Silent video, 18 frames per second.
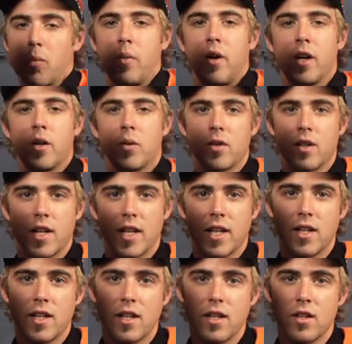a bike with
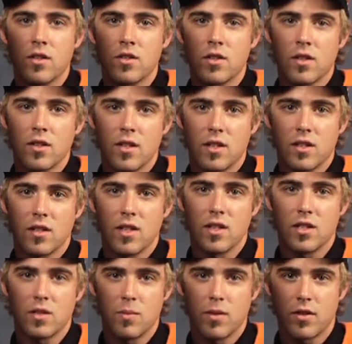linkage, this
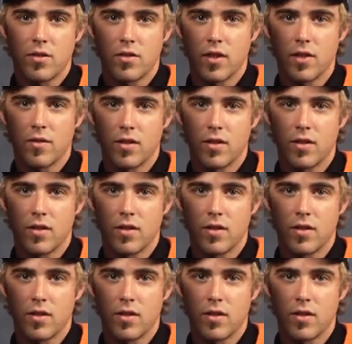needs to be 3